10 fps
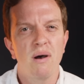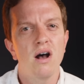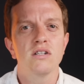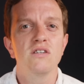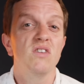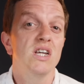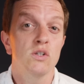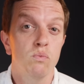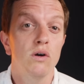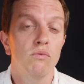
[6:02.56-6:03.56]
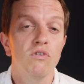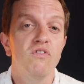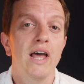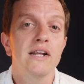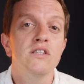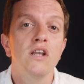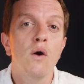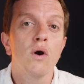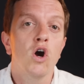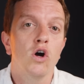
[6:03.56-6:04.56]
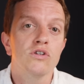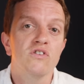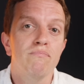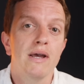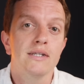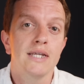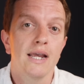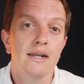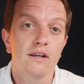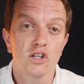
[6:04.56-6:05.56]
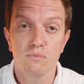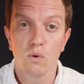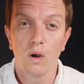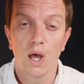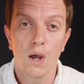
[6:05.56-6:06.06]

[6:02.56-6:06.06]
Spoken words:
Part of this will reflect the lower costs of maintaining a smaller